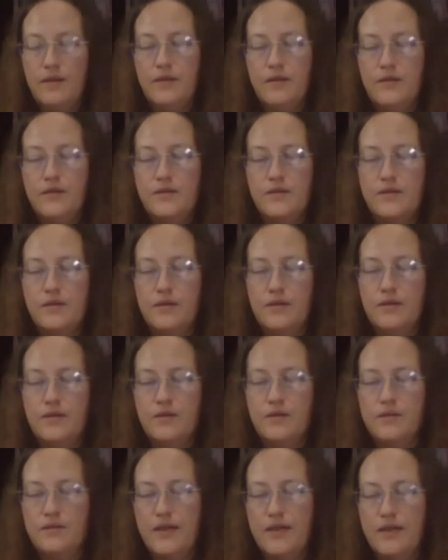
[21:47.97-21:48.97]

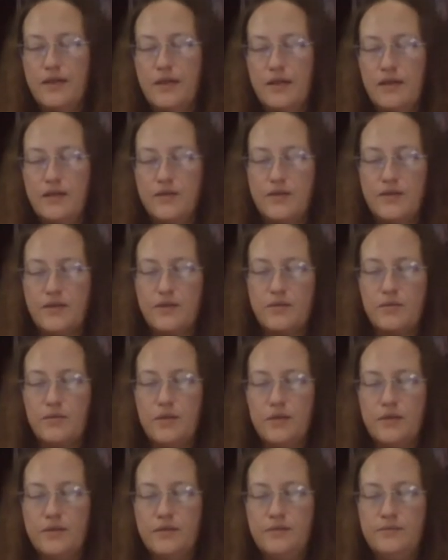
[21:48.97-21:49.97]
So that counts as
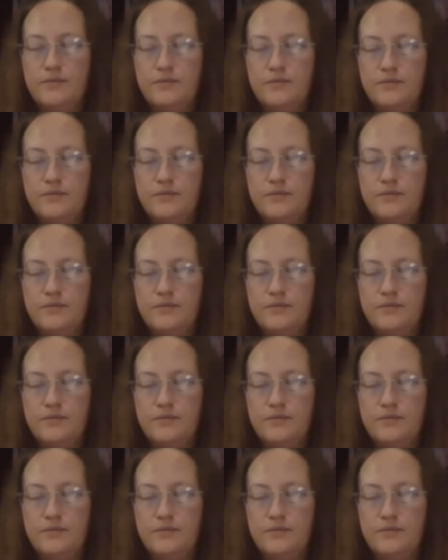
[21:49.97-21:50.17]
1,